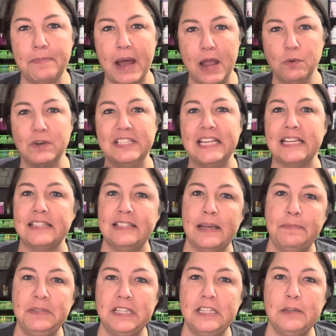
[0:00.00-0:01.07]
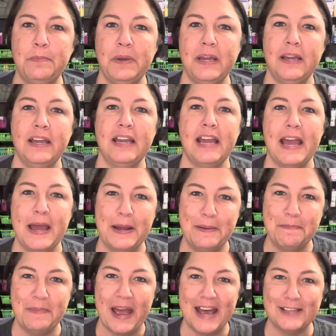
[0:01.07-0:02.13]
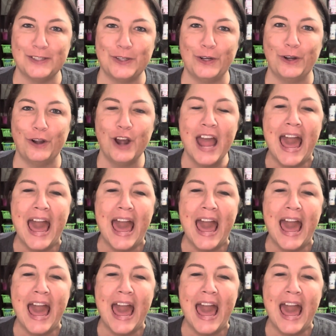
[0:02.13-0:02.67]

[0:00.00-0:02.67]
I was accepted to be an ambassador,